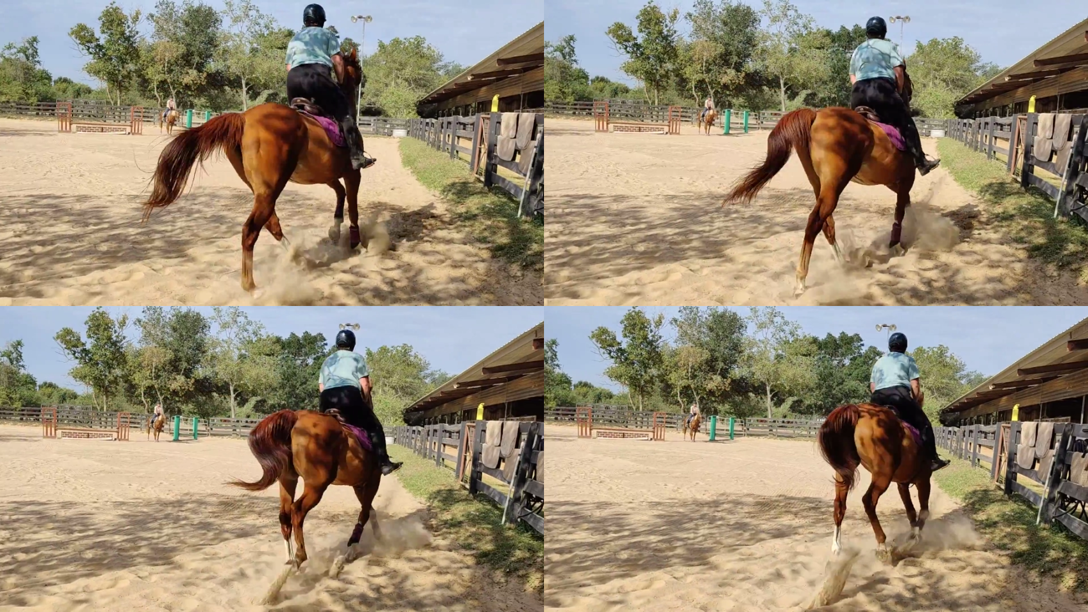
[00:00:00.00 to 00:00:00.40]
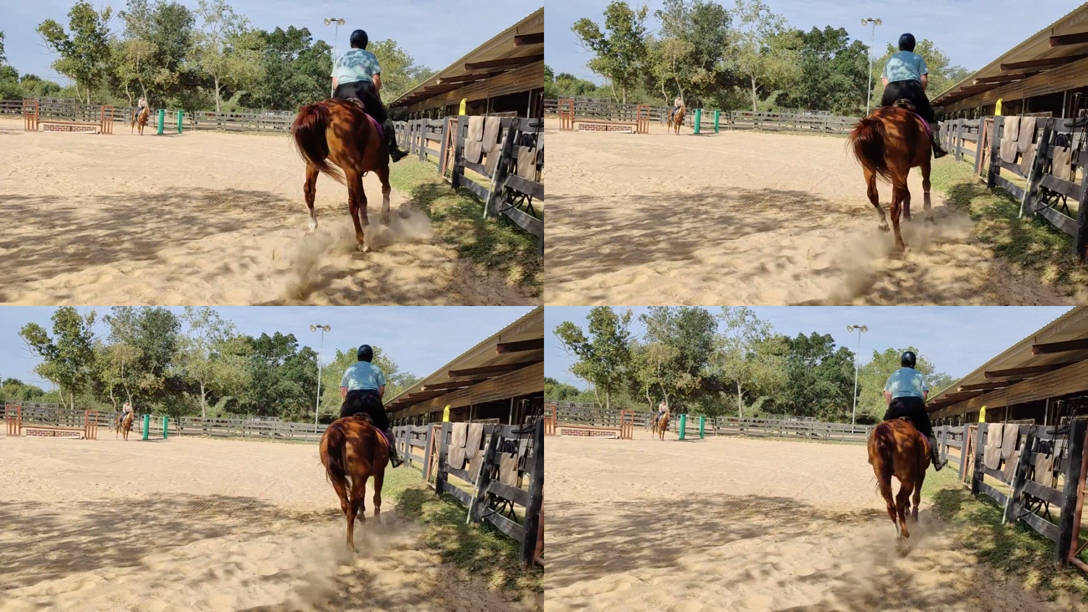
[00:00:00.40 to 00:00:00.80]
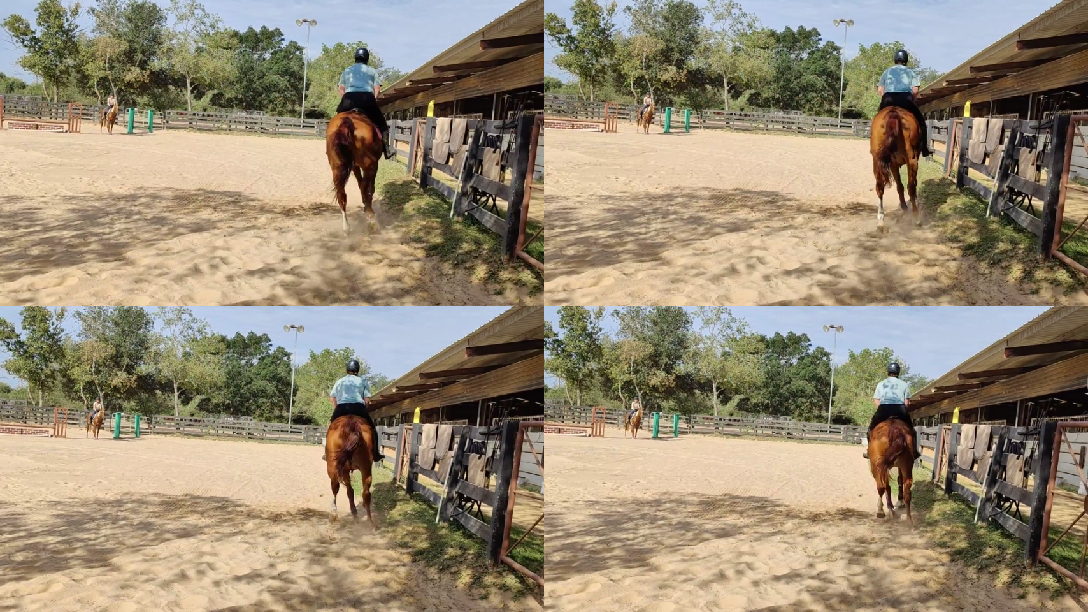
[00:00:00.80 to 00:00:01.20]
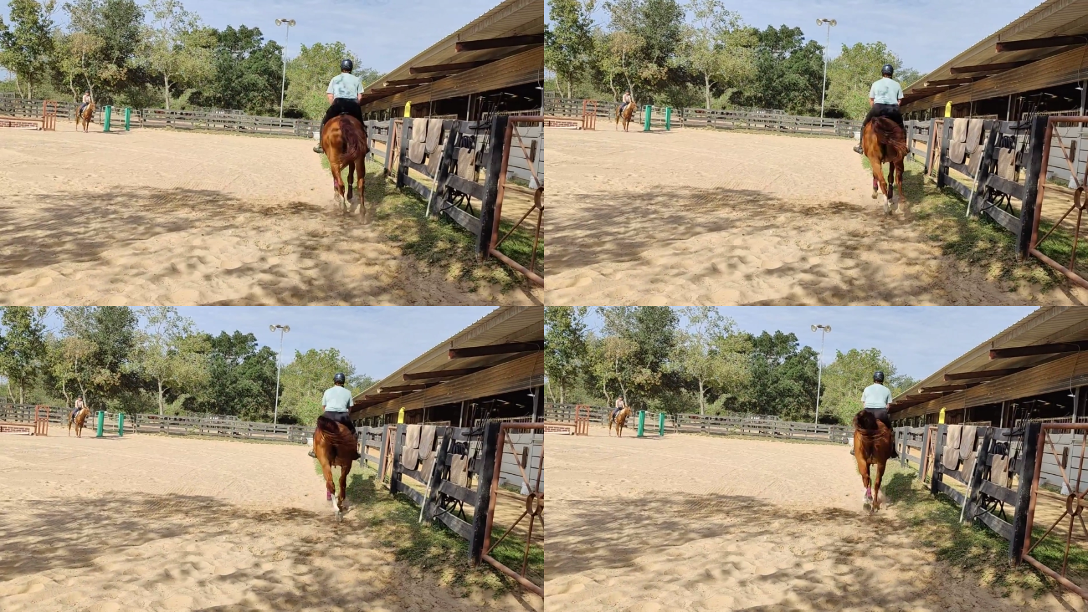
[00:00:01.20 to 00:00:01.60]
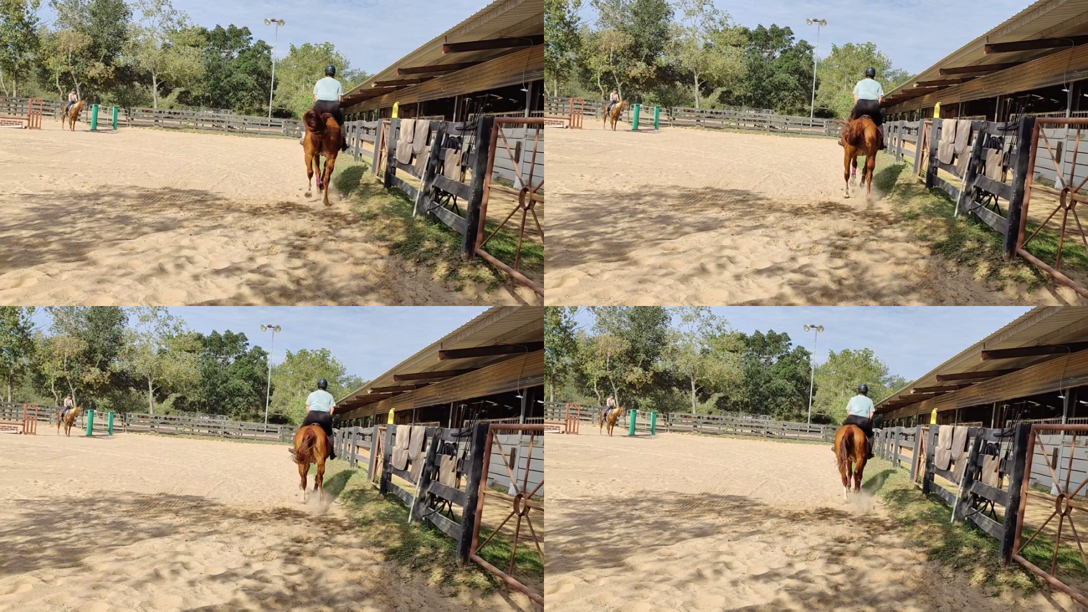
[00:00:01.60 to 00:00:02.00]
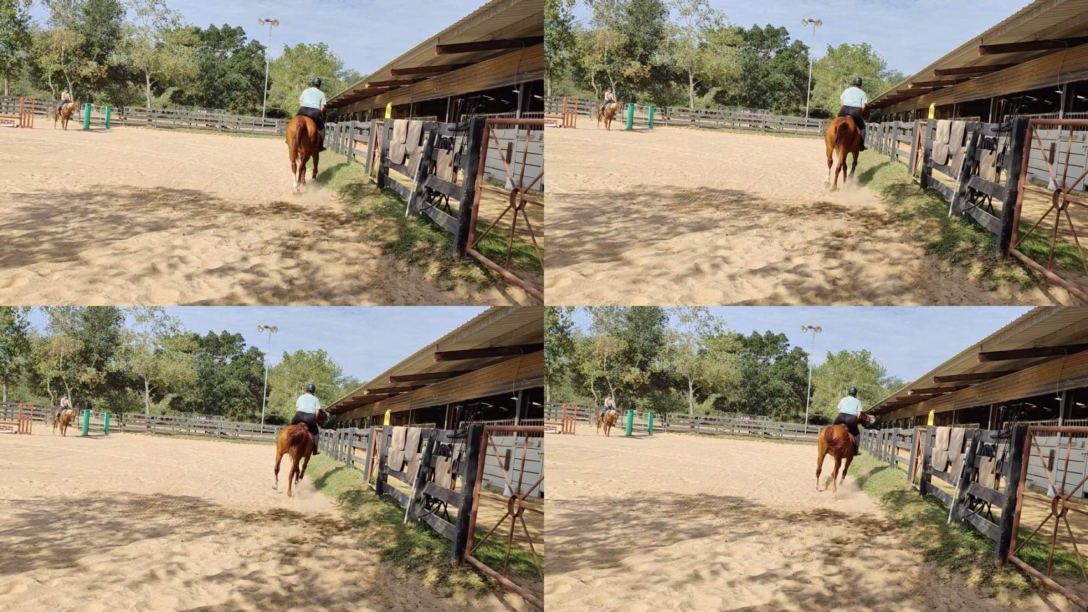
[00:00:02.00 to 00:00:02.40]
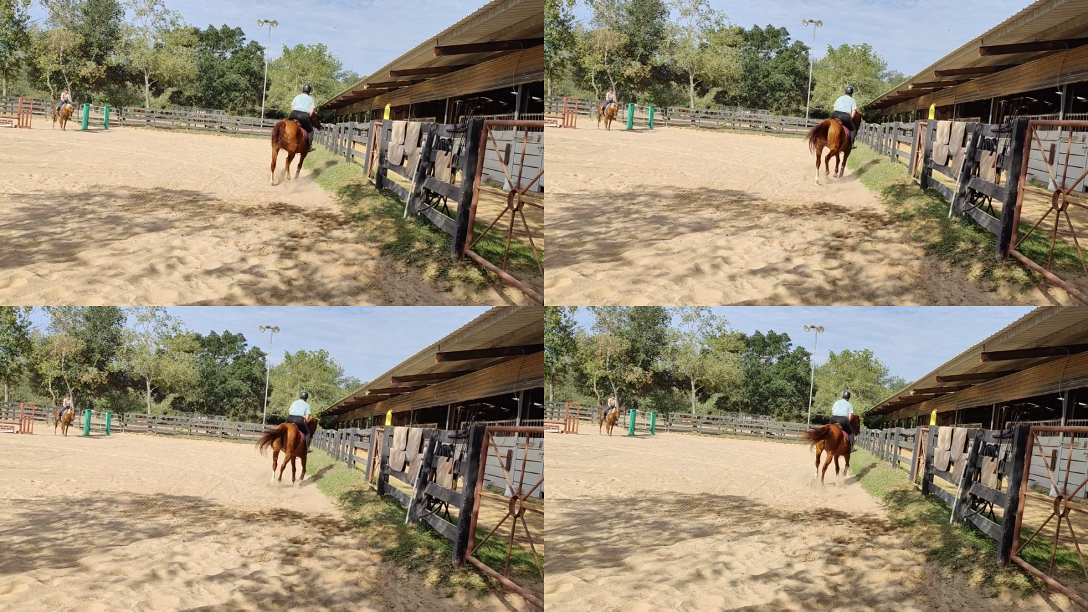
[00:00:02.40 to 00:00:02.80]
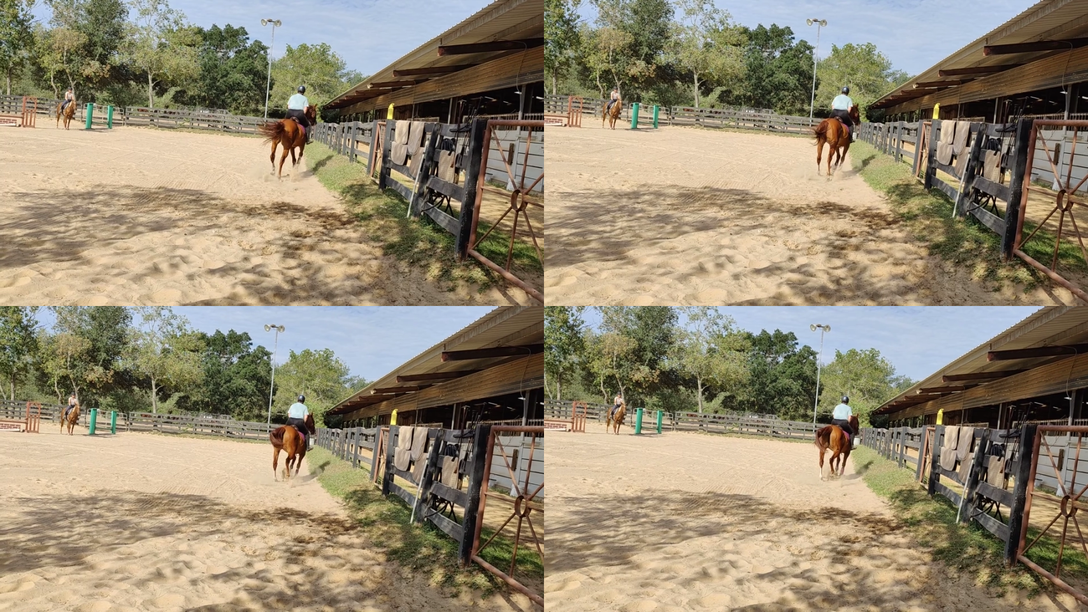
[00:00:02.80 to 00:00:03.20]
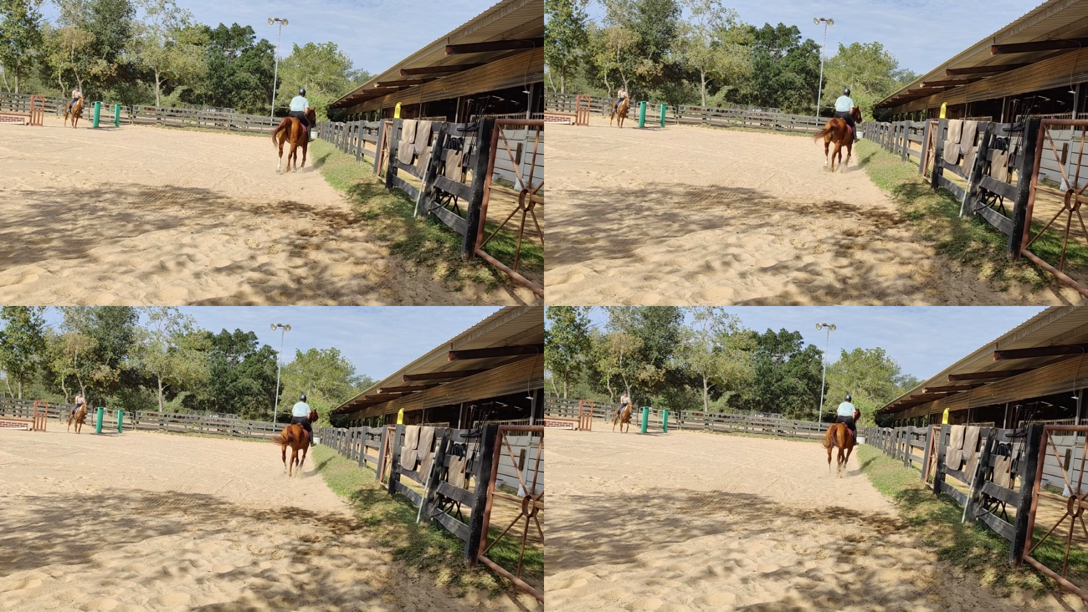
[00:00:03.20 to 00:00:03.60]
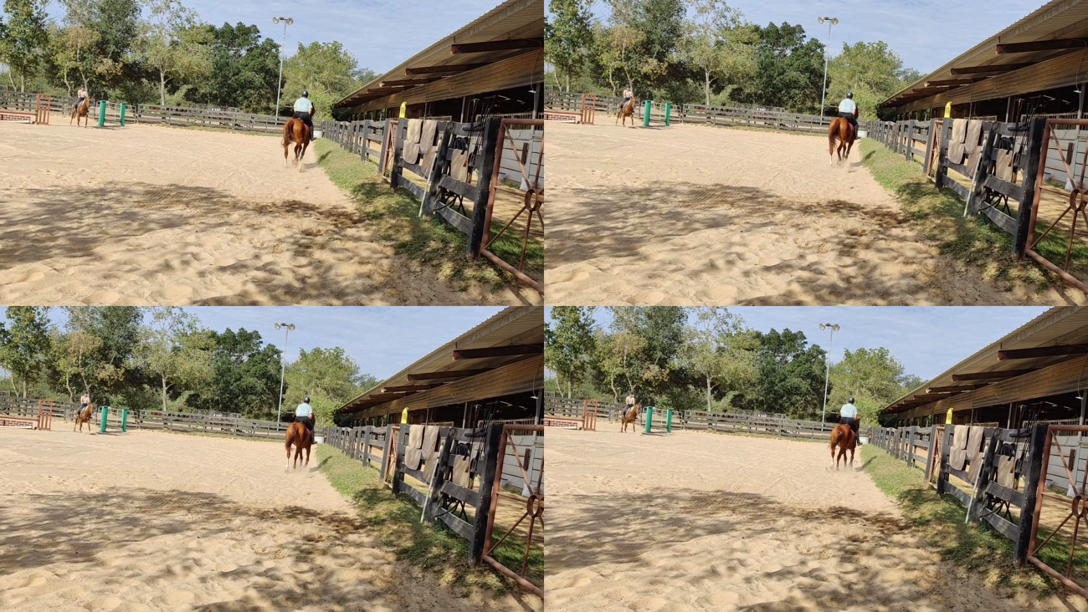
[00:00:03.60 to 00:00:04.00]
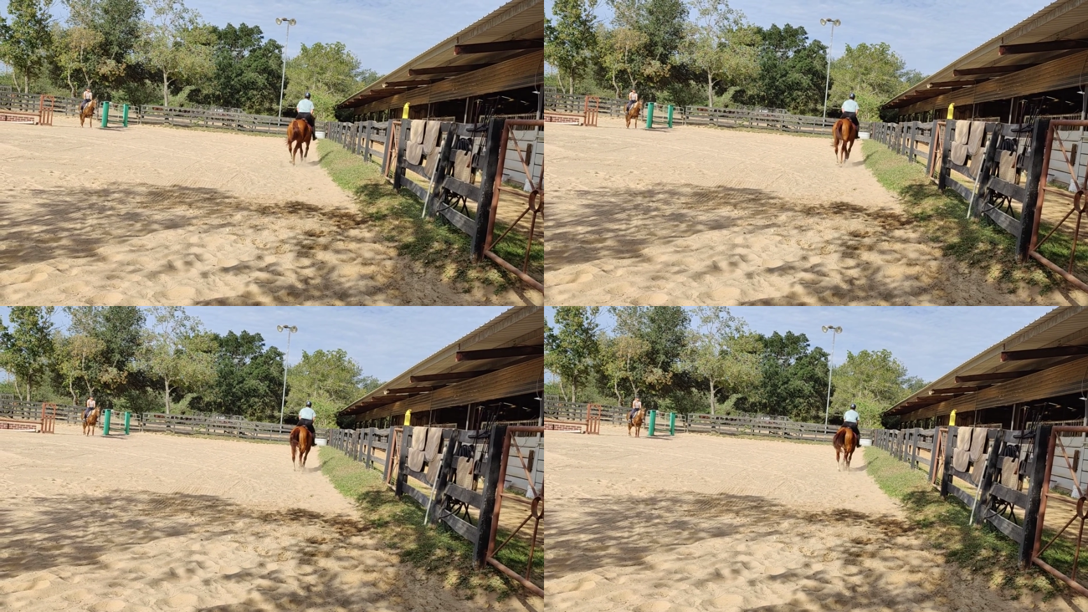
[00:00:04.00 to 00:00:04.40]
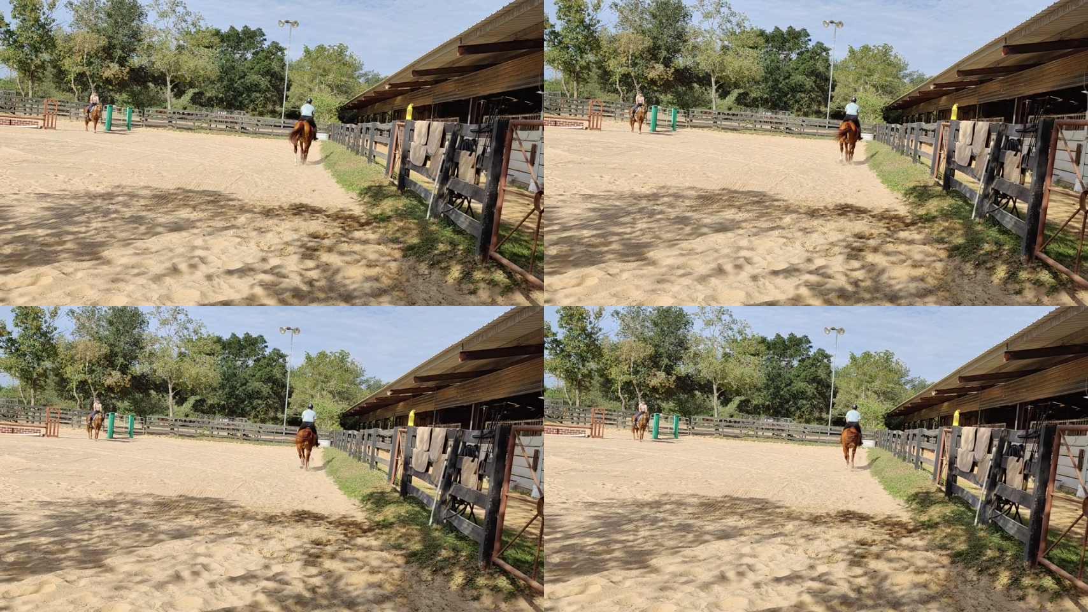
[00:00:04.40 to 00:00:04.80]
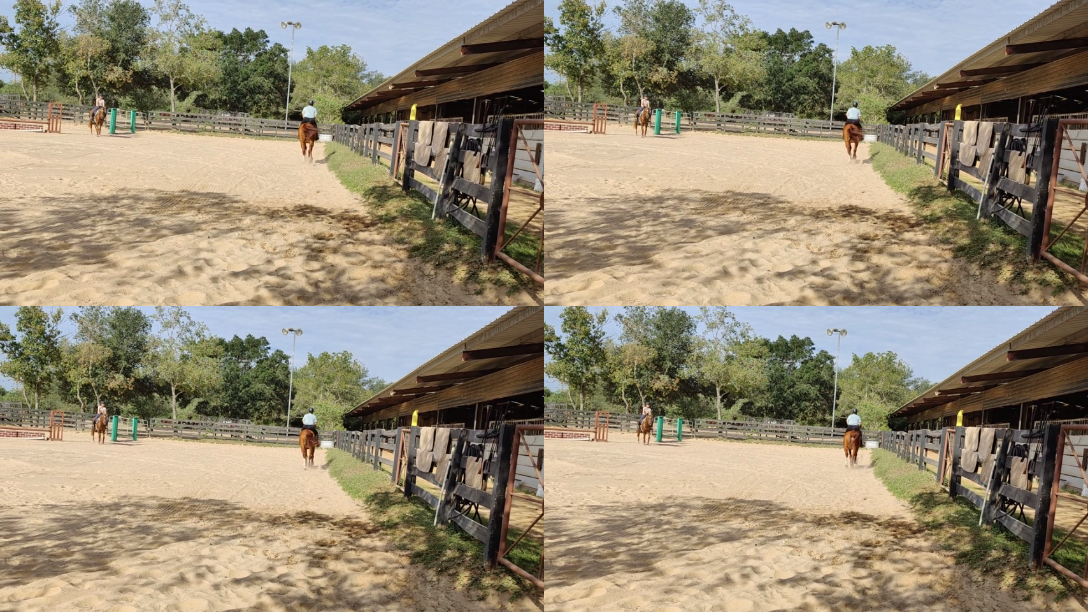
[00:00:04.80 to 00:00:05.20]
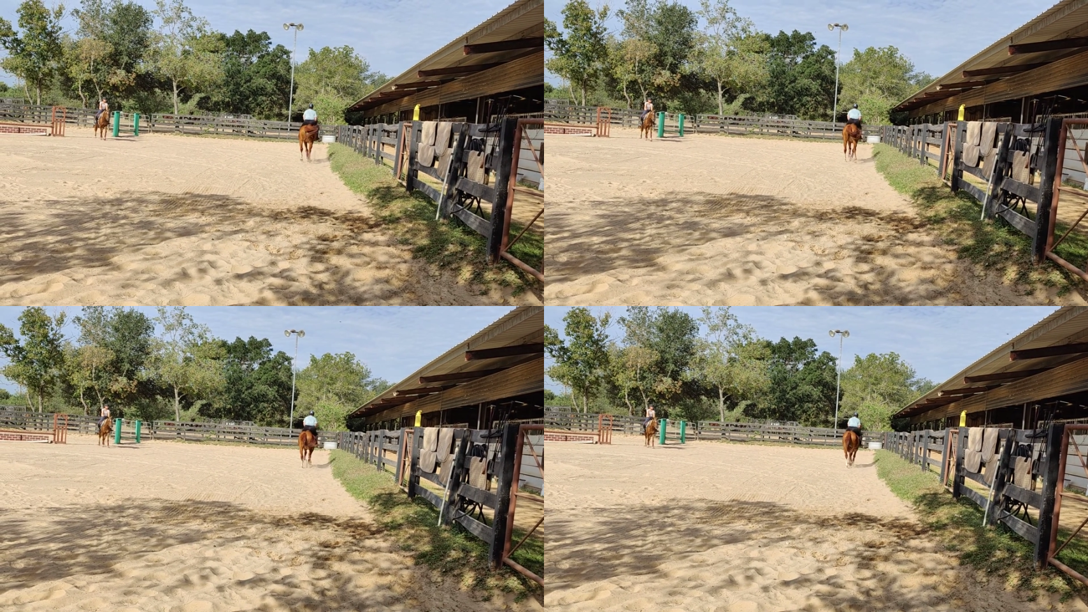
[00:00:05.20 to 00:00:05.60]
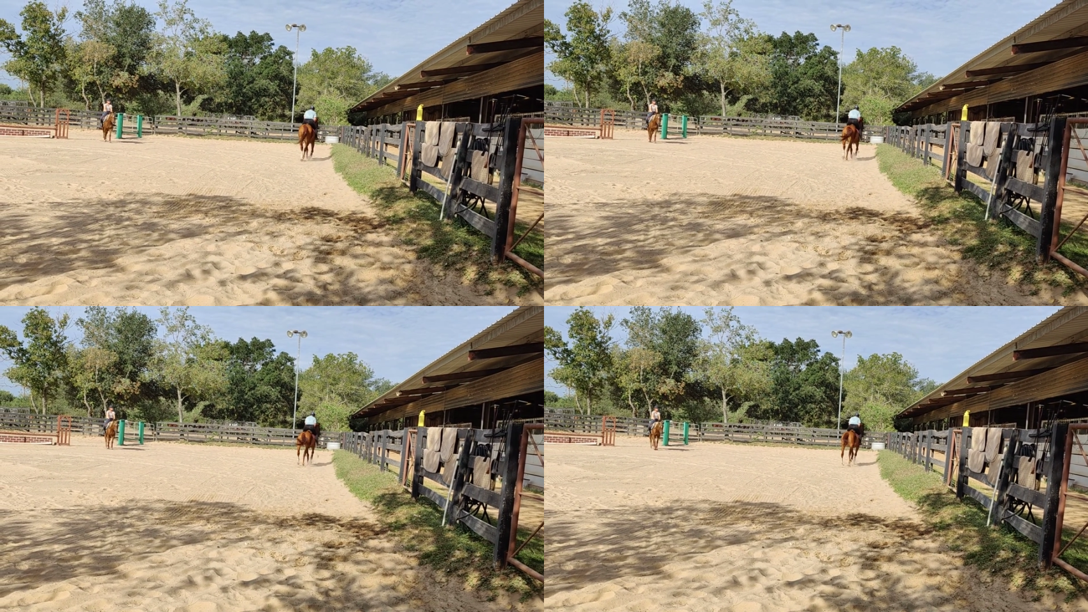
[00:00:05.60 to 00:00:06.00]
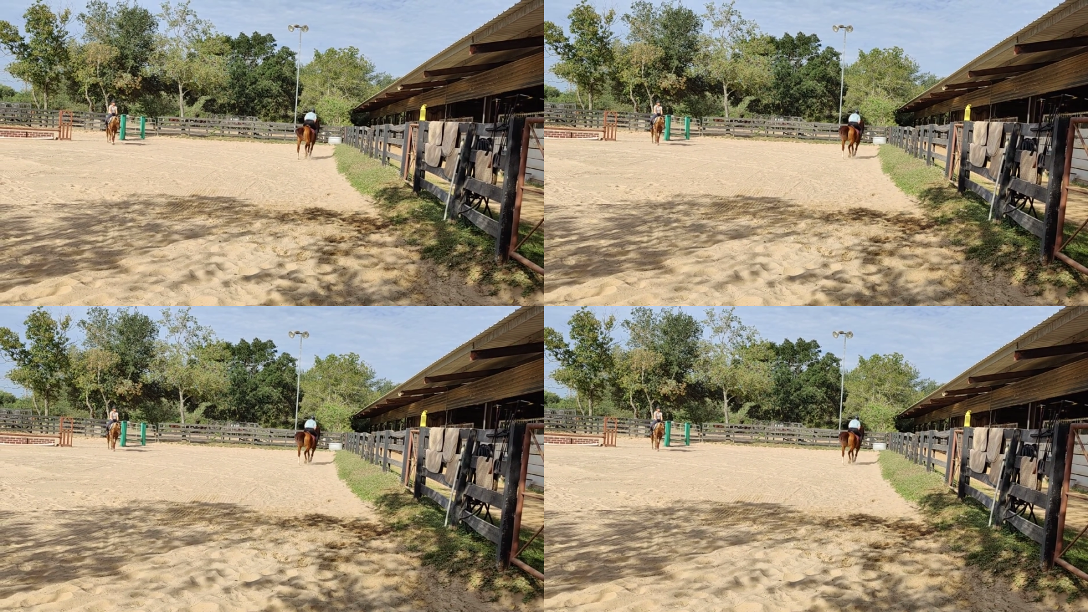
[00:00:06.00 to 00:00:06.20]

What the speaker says: Nobody's mouth can be seen.